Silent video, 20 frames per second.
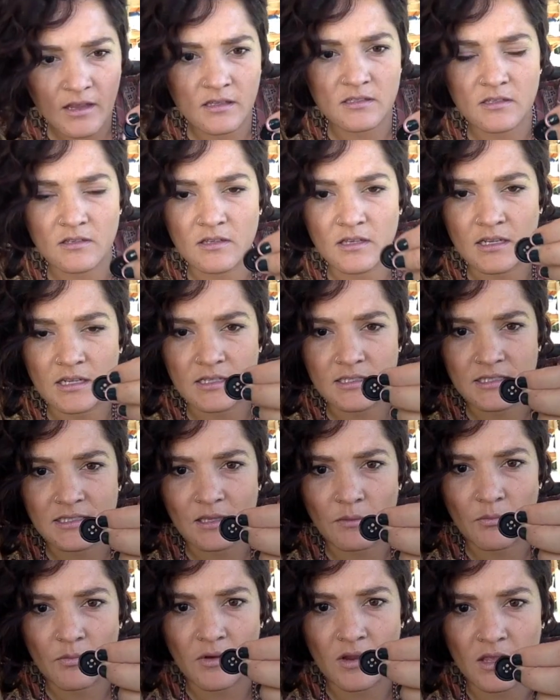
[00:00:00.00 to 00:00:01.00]
So you're going to
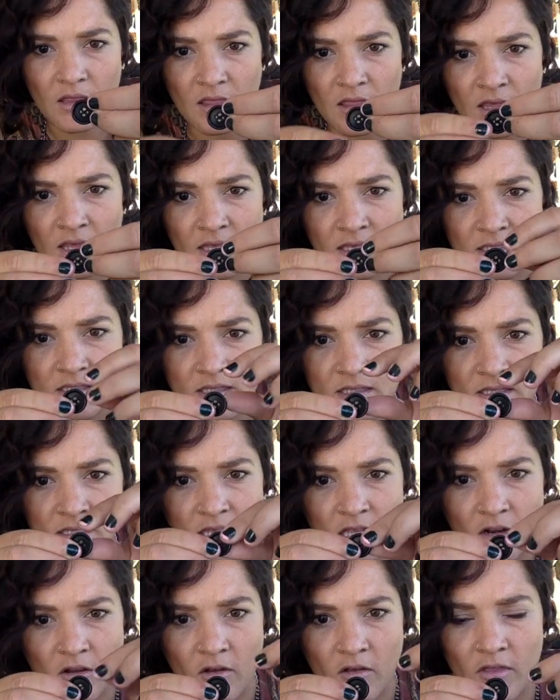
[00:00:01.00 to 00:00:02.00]
separate this,
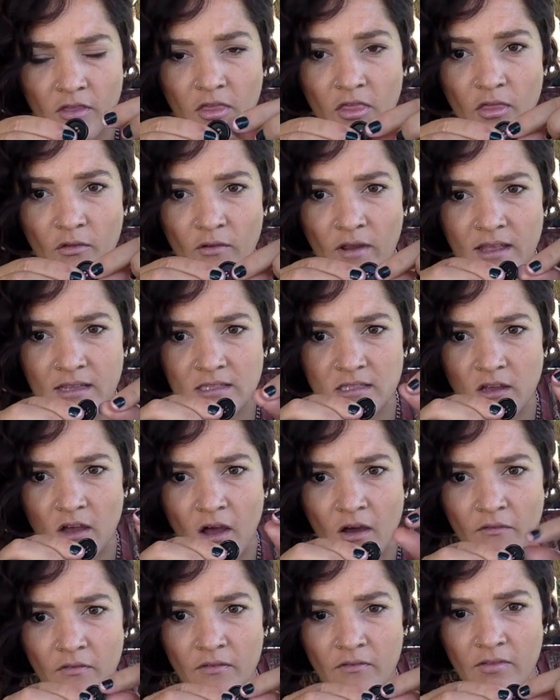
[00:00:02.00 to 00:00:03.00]
get all the threads
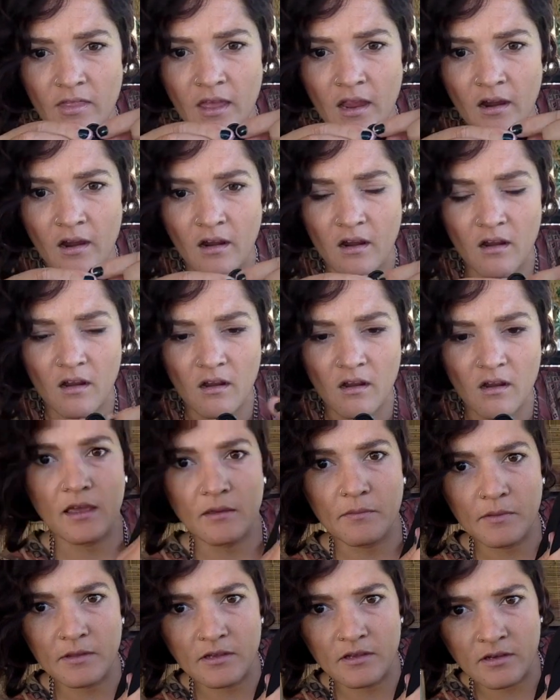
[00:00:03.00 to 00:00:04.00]
off of there.
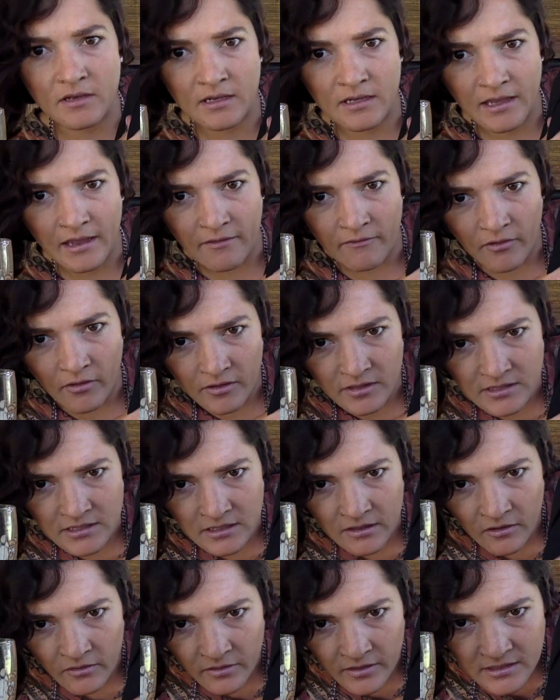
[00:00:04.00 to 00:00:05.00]
But you're going to have all, see
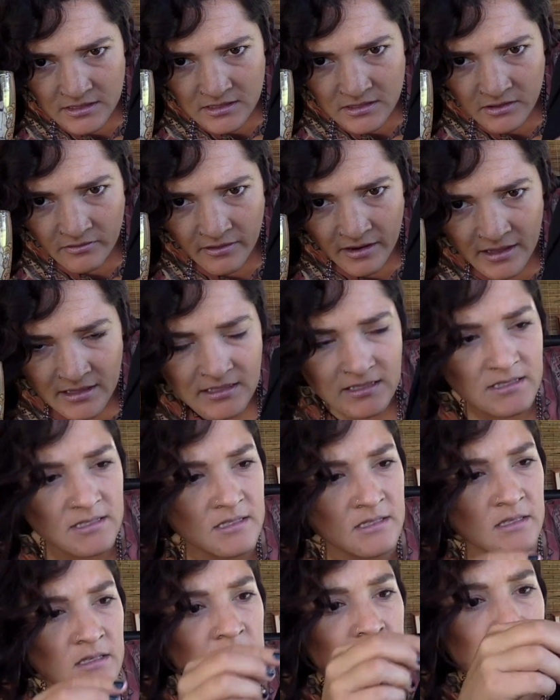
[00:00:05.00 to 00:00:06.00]
all these threads?
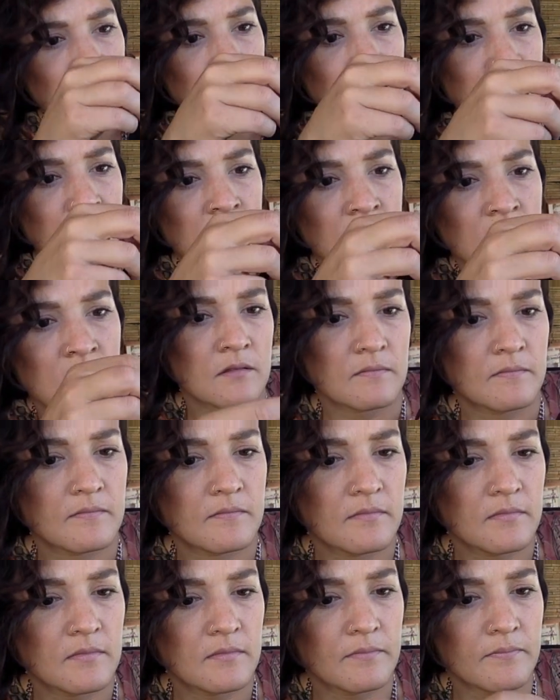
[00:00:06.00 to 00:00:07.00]

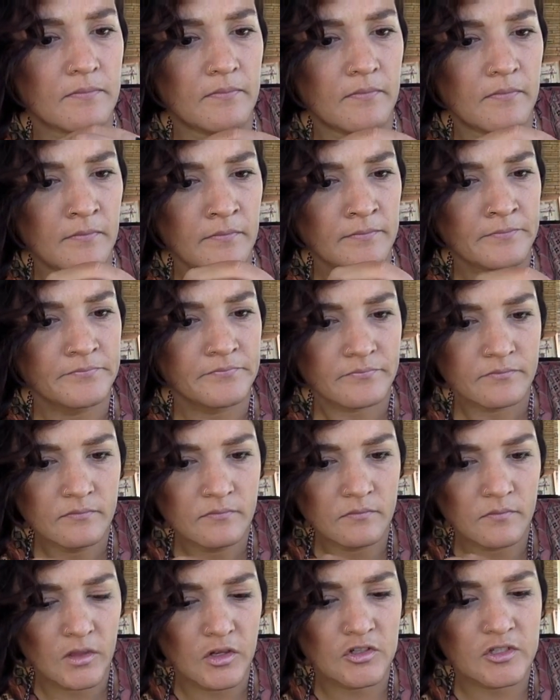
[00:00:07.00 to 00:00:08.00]
Pull all the threads from the
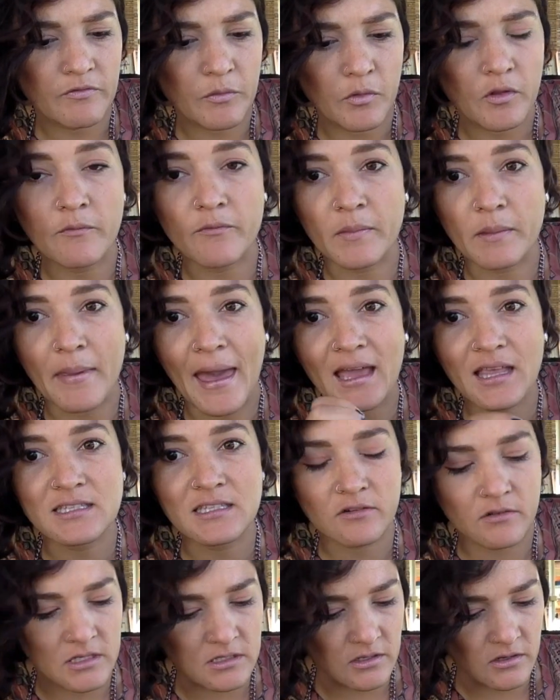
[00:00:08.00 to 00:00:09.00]
back side,
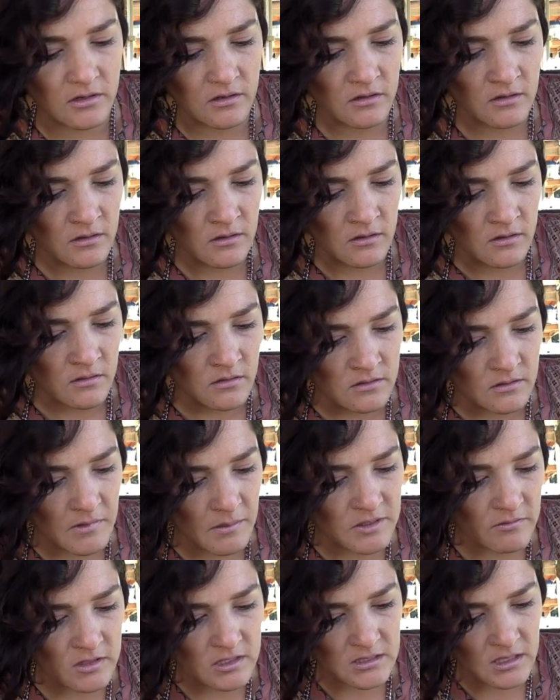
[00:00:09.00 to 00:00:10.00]
cut them if they're too
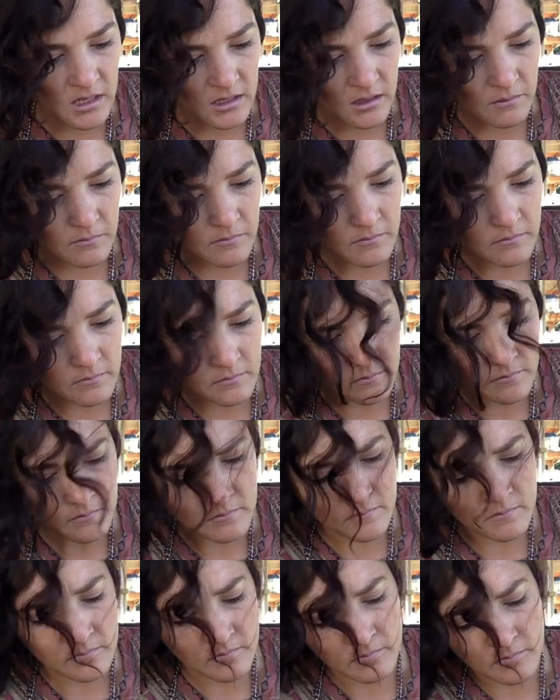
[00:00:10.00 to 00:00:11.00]
tight, but make sure
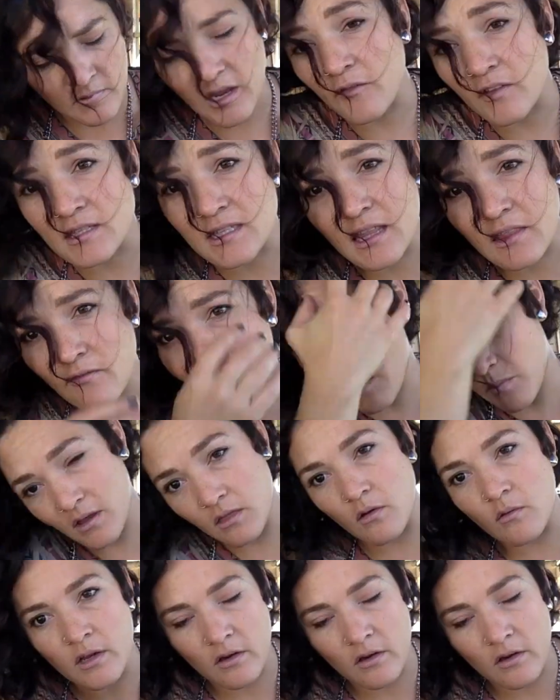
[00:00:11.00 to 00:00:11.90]
not to cut the fabric.